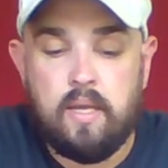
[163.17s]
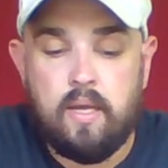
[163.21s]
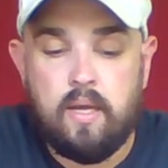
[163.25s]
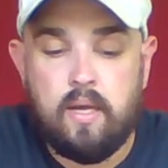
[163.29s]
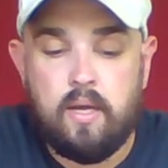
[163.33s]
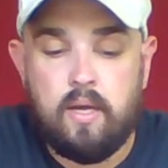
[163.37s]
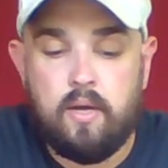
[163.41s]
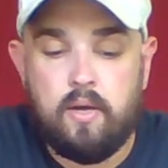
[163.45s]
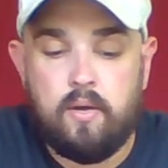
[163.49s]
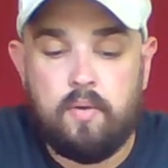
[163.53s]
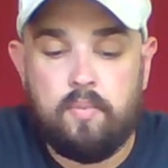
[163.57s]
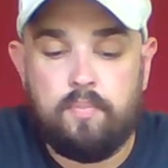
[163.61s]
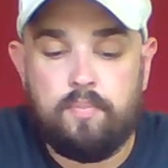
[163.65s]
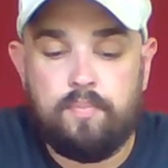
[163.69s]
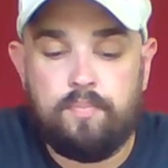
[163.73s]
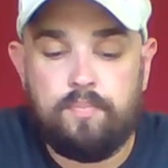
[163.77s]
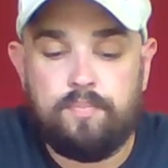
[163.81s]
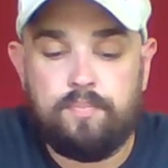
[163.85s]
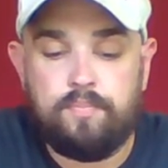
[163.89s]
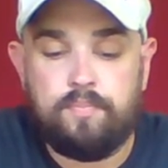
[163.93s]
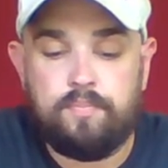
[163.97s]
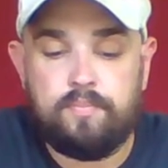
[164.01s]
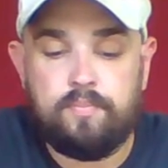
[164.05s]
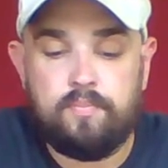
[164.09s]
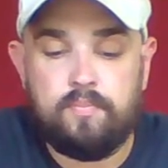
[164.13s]

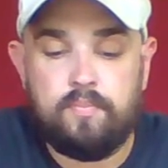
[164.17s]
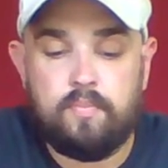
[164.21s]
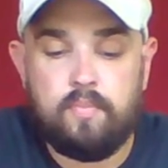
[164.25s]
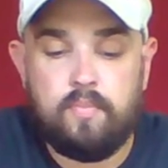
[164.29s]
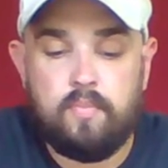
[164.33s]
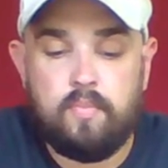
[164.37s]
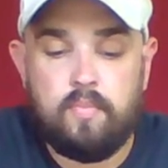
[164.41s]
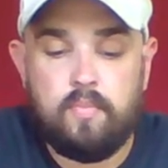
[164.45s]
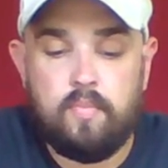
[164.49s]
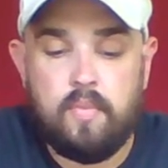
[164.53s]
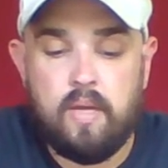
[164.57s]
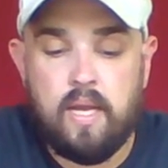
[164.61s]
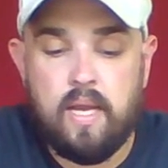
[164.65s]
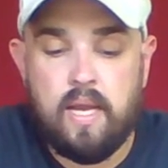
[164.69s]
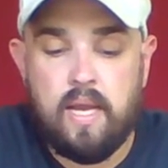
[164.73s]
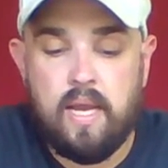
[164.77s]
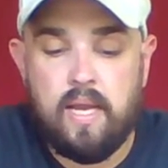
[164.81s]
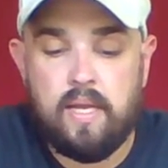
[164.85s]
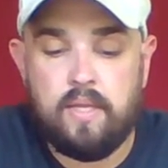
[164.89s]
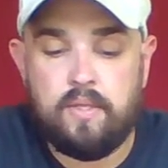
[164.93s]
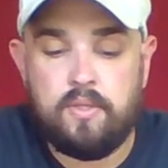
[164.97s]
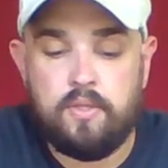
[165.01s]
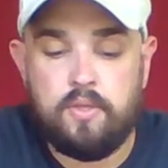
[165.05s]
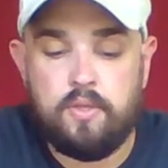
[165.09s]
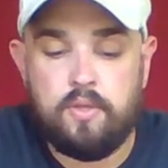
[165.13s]
I
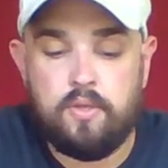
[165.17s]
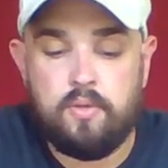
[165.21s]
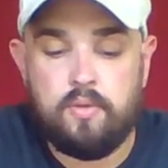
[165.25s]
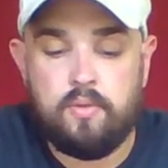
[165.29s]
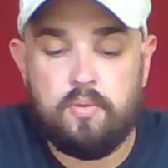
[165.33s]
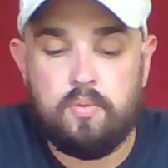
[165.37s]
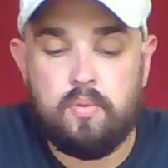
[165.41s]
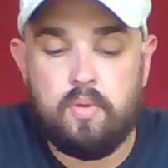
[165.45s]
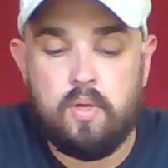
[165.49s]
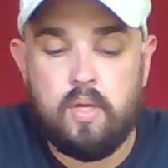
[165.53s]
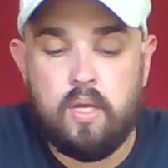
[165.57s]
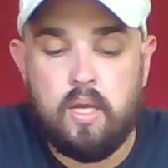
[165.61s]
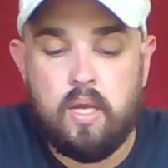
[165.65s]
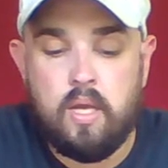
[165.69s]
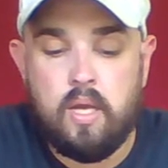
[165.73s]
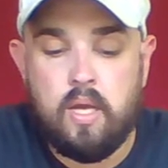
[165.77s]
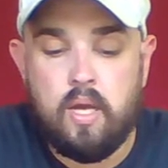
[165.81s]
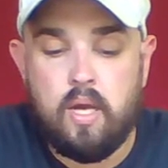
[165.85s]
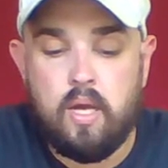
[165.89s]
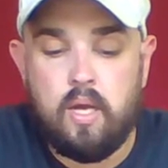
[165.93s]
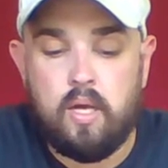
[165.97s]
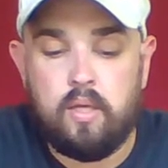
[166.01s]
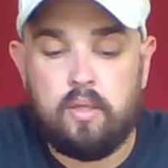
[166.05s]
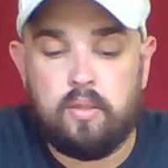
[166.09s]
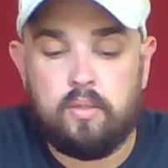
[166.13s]
had to
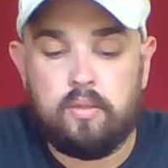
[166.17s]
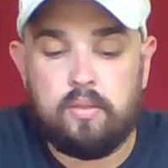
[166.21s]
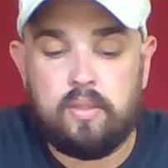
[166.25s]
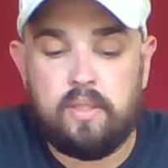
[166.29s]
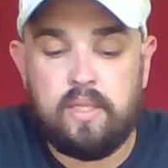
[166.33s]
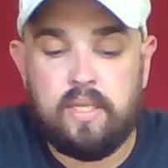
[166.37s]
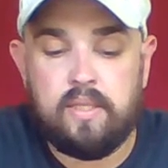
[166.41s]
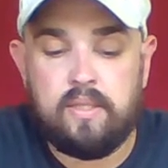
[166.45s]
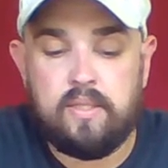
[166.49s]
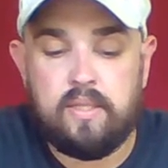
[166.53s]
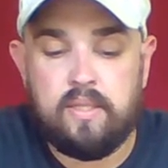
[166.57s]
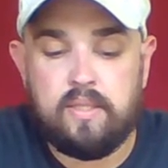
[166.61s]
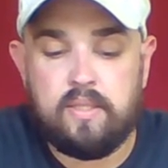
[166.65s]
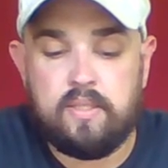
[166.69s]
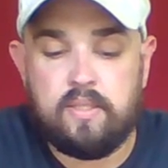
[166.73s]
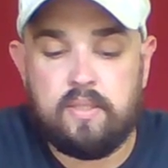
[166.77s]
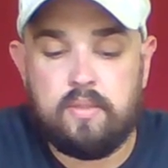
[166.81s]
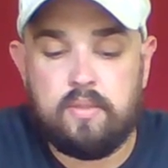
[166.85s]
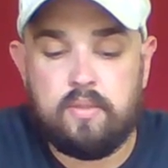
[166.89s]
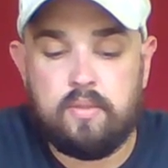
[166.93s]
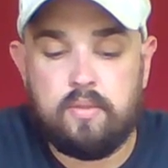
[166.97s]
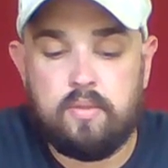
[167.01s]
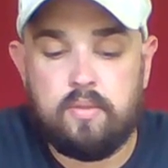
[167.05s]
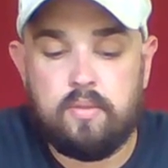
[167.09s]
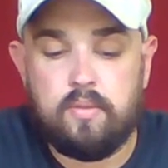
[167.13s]
get
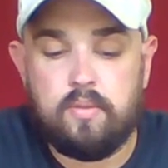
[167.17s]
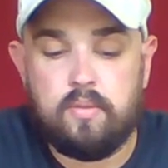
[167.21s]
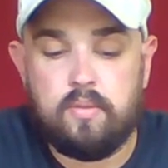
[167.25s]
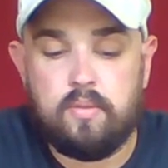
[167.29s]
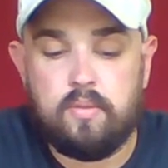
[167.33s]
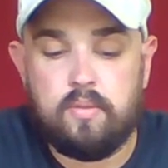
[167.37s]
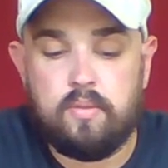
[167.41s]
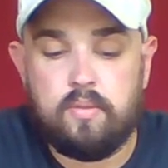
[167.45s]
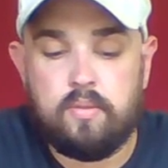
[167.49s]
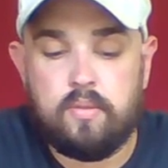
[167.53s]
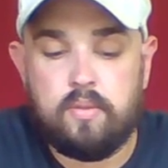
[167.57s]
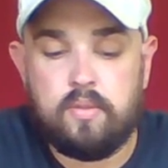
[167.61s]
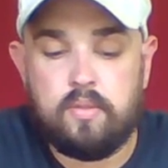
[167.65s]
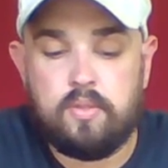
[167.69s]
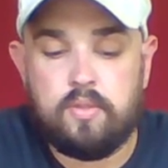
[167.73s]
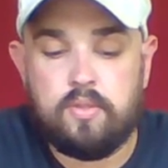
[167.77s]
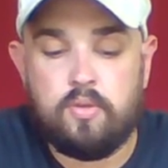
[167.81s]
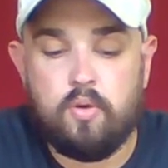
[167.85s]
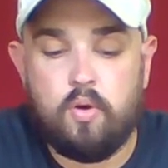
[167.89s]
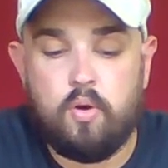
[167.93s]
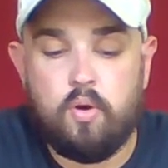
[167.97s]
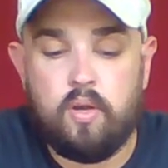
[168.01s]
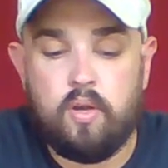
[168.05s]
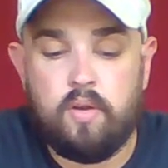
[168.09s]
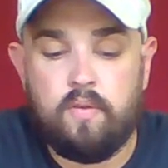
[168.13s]
this
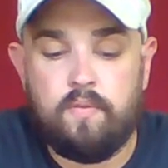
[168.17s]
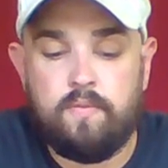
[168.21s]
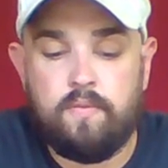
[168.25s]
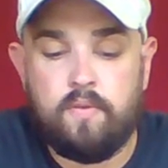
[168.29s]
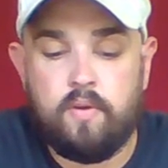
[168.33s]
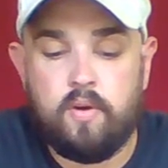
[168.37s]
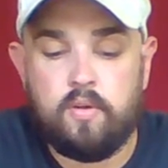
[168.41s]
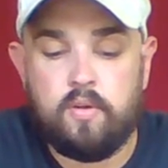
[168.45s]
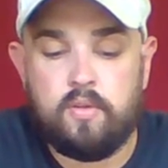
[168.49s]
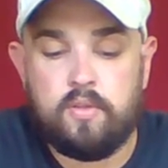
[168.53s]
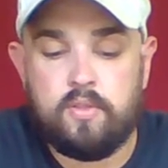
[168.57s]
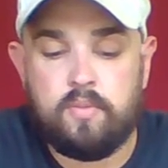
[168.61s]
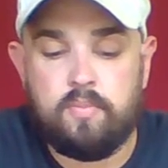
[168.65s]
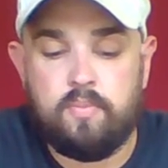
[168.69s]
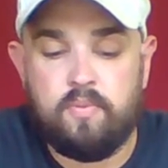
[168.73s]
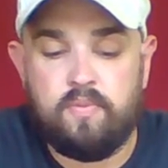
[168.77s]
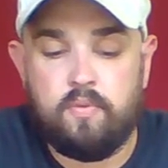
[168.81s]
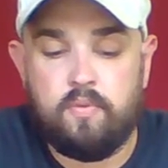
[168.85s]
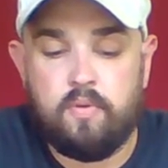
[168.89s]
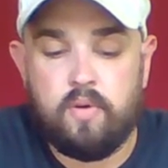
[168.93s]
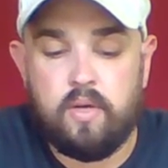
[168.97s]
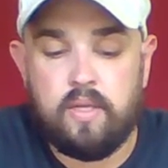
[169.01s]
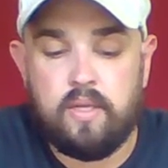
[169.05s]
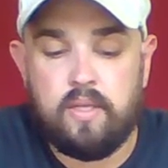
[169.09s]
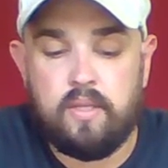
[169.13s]
started first
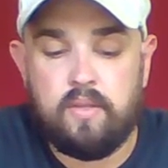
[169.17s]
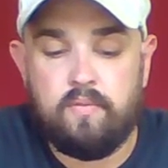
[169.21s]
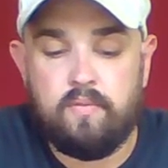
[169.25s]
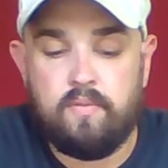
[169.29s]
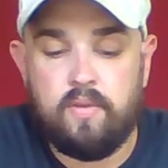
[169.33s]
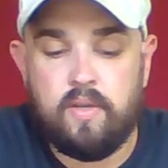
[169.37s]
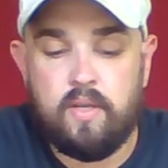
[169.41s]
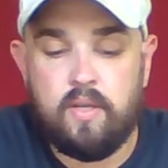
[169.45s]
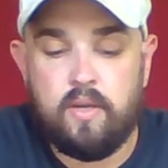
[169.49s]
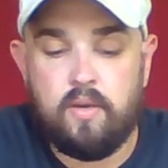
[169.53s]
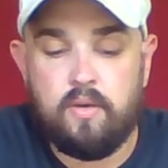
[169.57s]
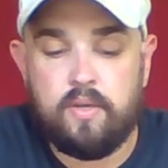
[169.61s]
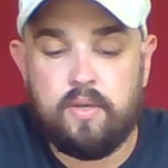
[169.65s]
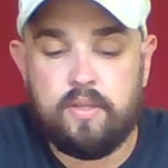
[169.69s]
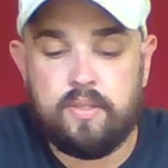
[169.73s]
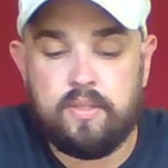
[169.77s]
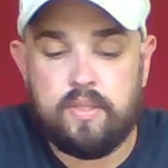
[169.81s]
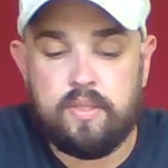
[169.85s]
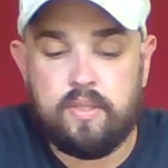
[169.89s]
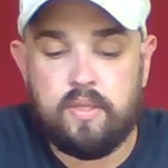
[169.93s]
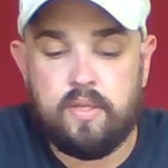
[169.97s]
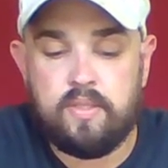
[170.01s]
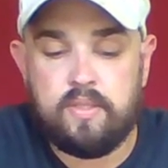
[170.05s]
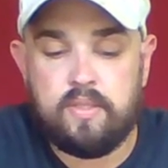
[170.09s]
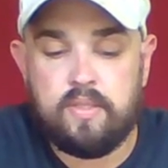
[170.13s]
before I did the video because
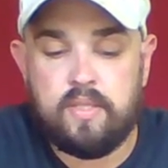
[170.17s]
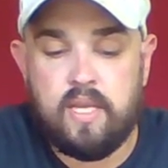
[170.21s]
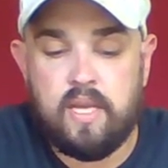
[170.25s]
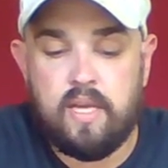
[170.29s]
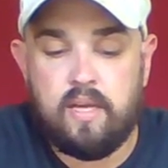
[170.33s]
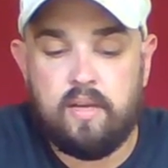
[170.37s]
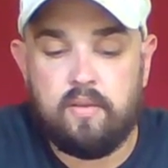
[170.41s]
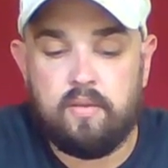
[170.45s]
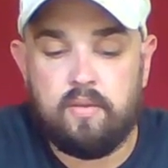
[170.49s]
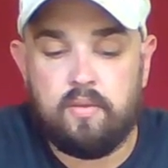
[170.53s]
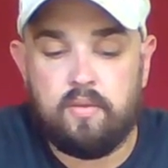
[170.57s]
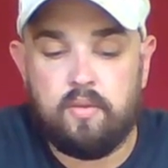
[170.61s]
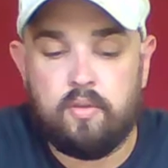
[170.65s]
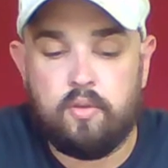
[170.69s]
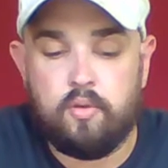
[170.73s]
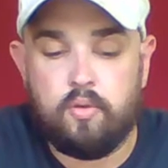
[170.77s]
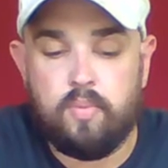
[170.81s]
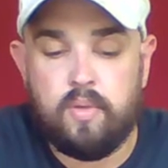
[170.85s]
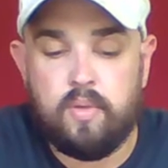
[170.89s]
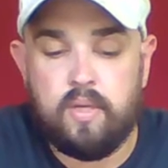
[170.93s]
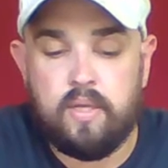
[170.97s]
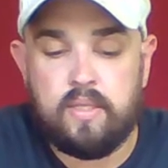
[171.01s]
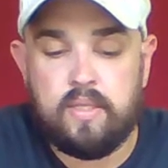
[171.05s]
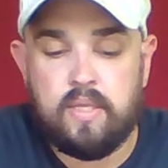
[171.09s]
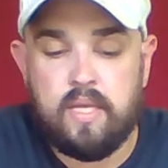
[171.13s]
it does take a little
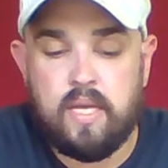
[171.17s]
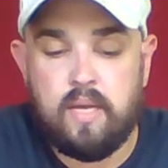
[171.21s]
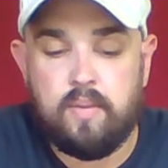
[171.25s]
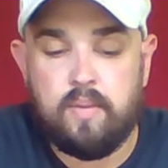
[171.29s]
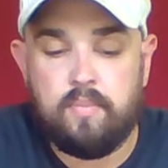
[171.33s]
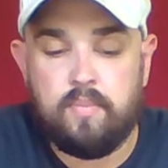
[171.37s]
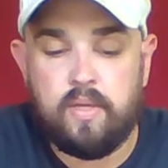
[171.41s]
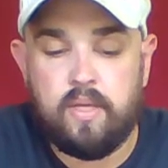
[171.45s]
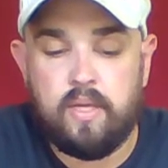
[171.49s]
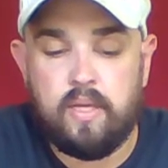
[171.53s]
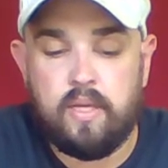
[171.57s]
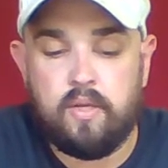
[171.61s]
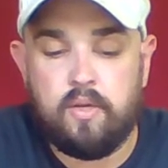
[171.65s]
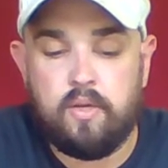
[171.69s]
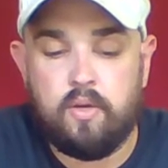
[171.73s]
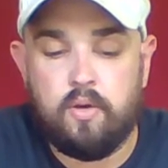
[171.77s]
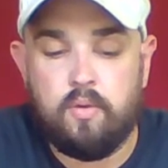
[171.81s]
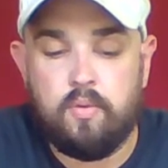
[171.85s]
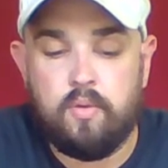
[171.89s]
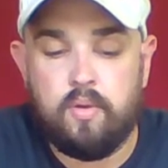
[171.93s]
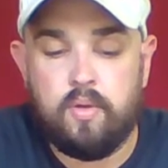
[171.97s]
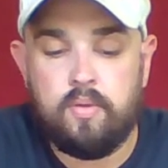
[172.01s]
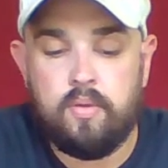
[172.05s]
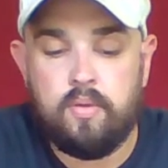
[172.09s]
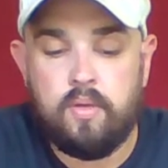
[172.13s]
bit of time to get
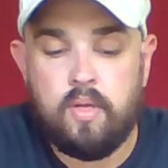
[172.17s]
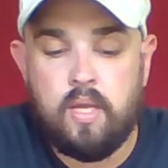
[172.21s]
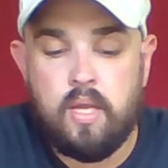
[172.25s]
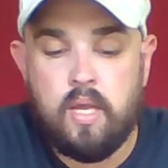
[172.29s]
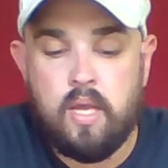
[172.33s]
going.